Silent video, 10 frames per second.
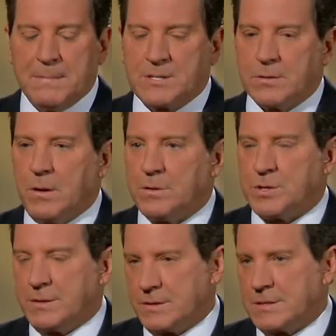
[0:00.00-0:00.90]
missile launch
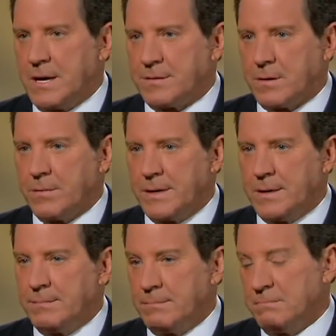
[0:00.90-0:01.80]
into South Korea,
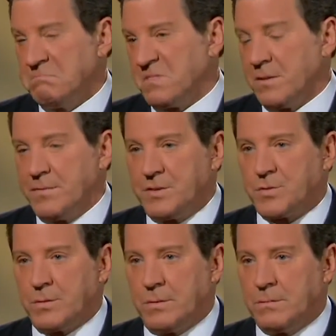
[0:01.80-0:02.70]

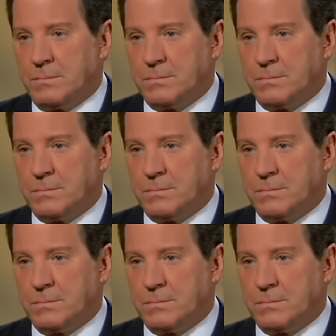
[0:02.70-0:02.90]
conventional?